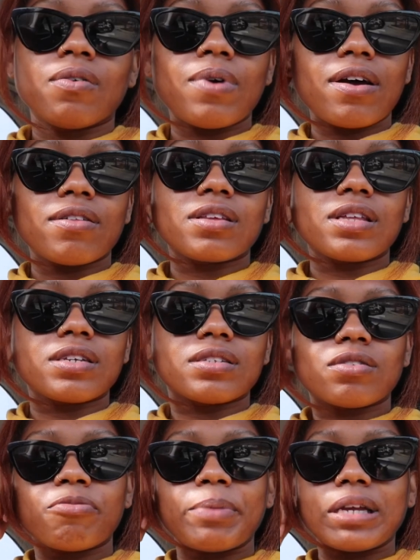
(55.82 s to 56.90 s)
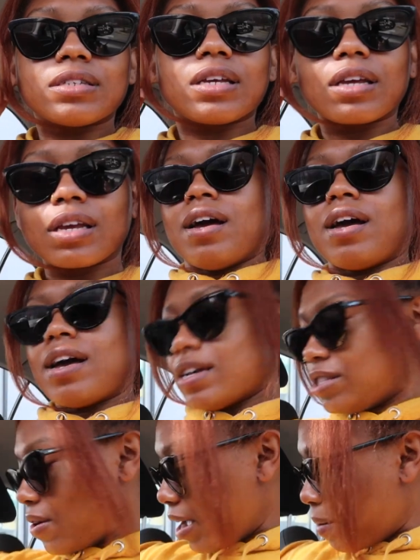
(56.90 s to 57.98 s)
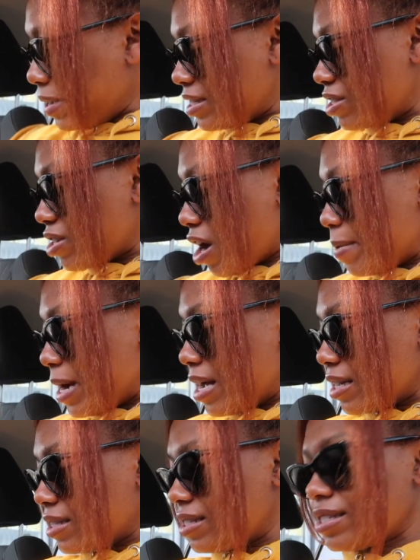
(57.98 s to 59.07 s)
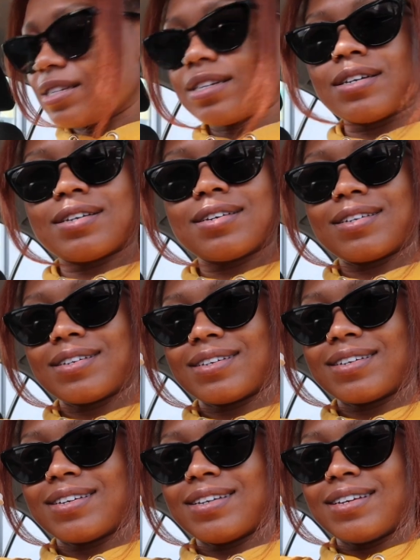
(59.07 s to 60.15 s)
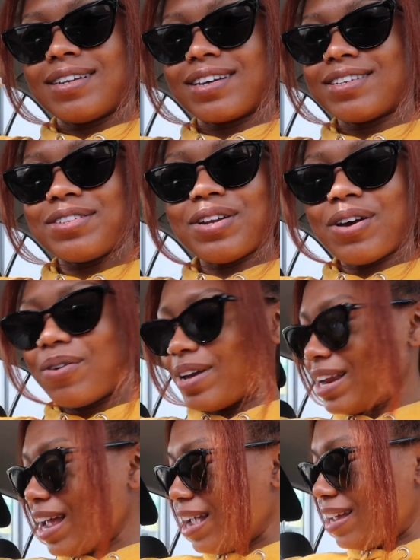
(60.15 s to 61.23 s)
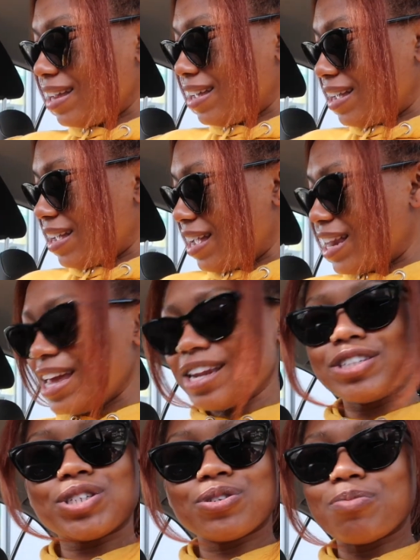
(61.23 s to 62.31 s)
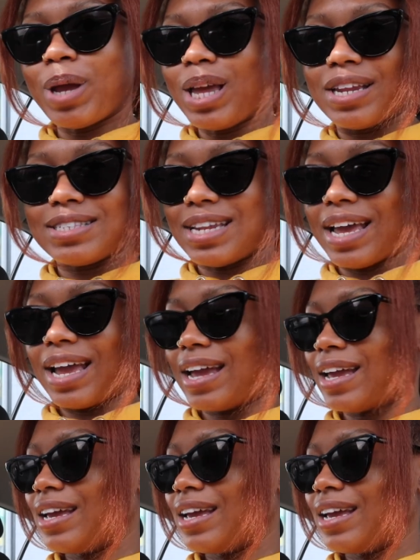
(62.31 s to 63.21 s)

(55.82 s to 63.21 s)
Wow, I look like so basic. So I got my Starbucks, cause you know, it ain't a true maintenance day.